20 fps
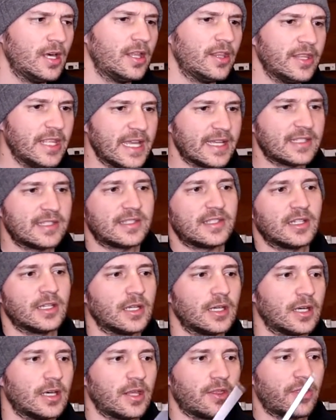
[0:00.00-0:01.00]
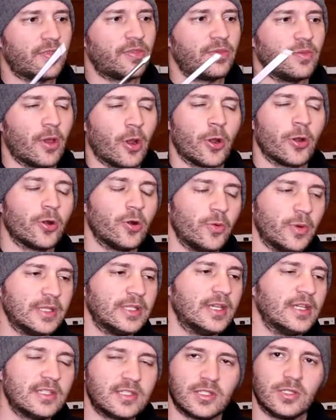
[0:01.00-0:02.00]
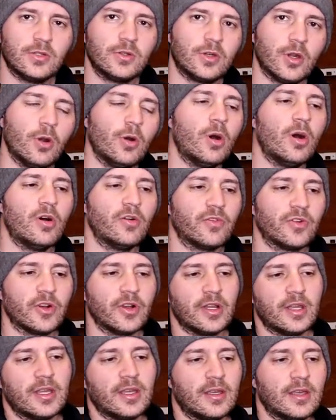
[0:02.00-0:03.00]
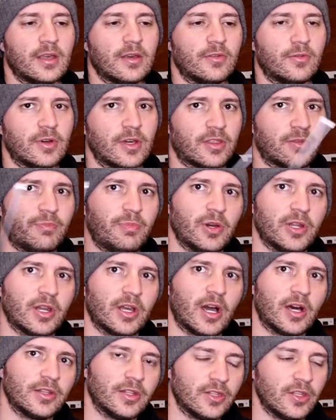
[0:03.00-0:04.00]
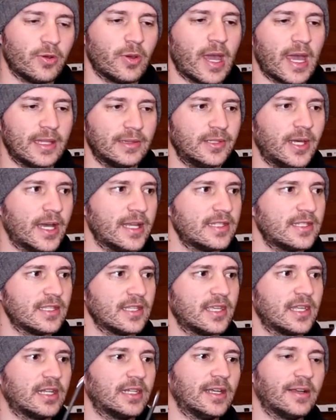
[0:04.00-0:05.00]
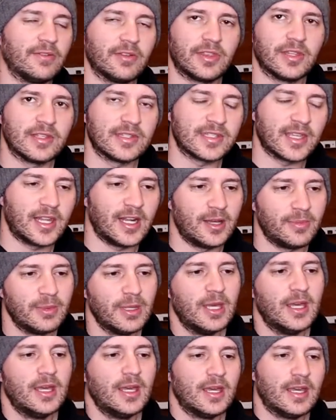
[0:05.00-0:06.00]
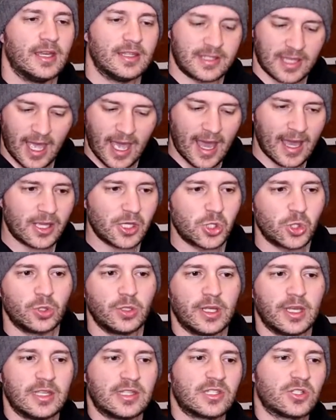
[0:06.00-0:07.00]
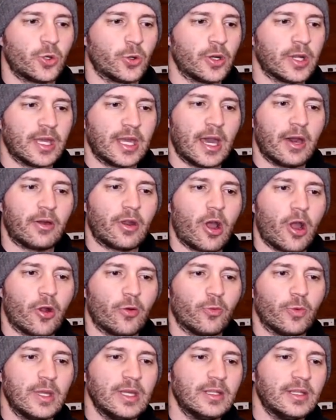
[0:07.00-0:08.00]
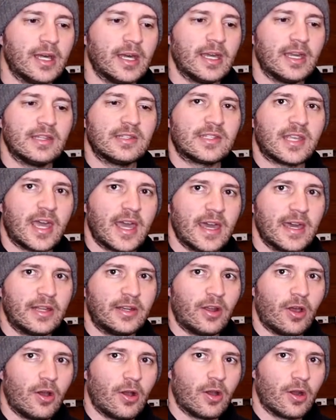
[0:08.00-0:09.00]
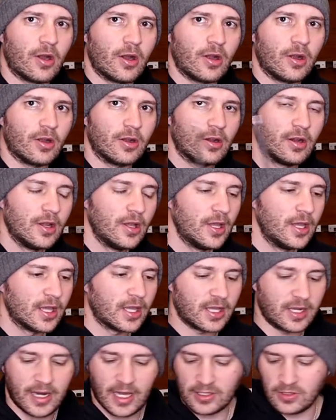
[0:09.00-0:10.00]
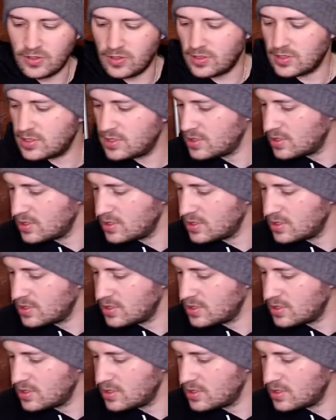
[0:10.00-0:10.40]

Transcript: next hurdle we need to go over with putting on the new headlights and getting everything set up is actually sorting out our relays and our connectors.